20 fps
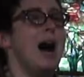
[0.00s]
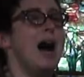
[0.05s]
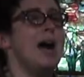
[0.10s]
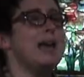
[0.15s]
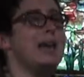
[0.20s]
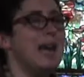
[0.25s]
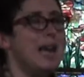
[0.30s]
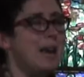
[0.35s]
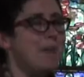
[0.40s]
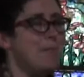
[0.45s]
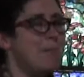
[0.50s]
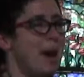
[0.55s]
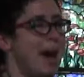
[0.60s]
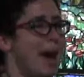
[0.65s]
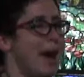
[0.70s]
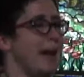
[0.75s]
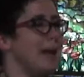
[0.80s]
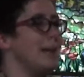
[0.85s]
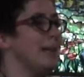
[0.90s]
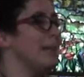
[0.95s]
I came
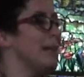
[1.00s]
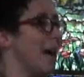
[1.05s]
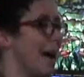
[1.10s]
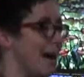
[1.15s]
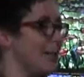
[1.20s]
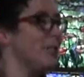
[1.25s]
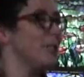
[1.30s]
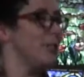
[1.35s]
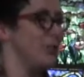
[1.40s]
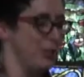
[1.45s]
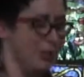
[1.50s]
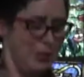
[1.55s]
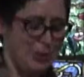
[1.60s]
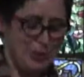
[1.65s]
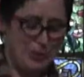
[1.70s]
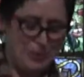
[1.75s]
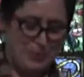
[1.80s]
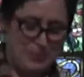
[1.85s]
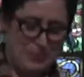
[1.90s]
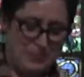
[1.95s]
back
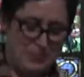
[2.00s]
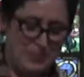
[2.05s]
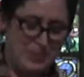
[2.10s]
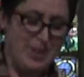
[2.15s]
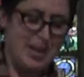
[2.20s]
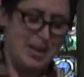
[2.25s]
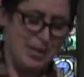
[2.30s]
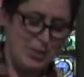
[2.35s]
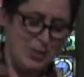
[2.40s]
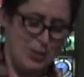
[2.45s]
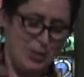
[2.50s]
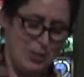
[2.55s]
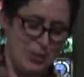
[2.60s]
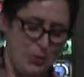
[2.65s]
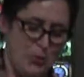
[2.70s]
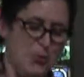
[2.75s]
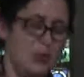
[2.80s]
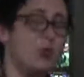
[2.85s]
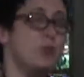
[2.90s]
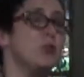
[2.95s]
the next
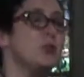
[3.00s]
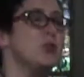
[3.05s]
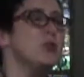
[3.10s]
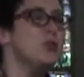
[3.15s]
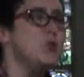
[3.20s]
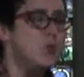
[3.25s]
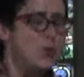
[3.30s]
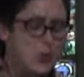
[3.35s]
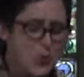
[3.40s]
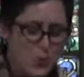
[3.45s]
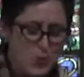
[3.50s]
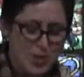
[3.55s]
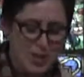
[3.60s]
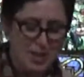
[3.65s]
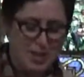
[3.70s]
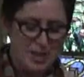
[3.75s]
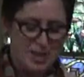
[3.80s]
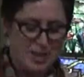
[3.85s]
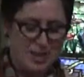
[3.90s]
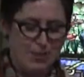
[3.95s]
year, with a
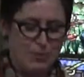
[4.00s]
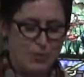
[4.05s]
renewed